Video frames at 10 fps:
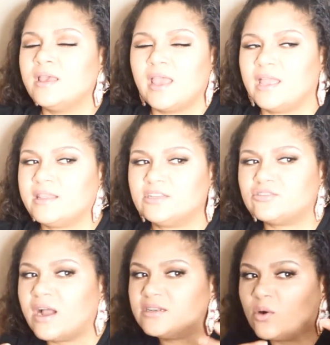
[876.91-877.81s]
And they
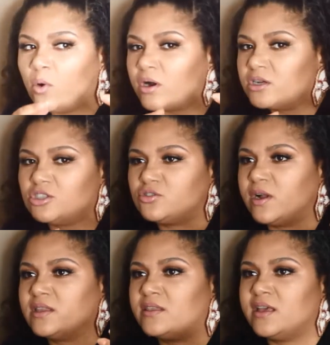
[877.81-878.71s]
try to
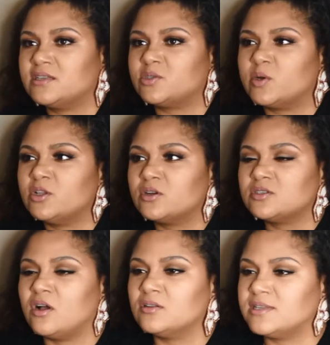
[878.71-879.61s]
orchestrate things so it looks
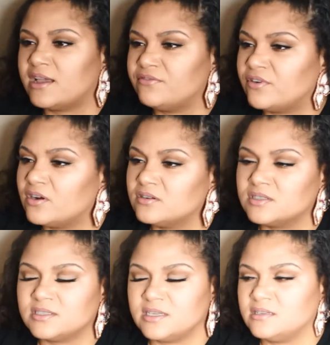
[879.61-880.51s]
all
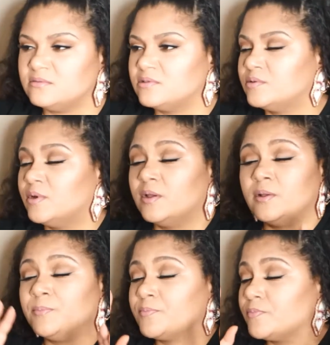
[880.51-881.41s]
diverse, and
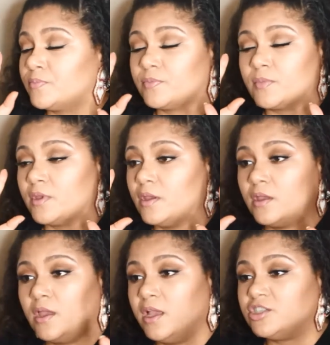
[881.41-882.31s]

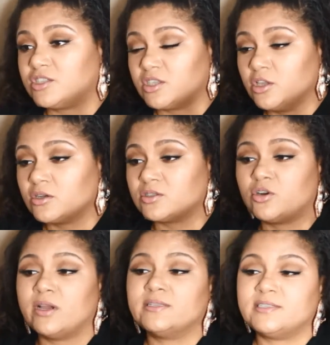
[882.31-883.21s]
it just looks
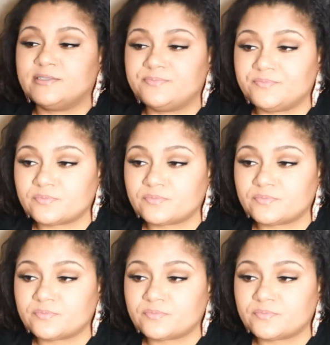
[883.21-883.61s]
crazy.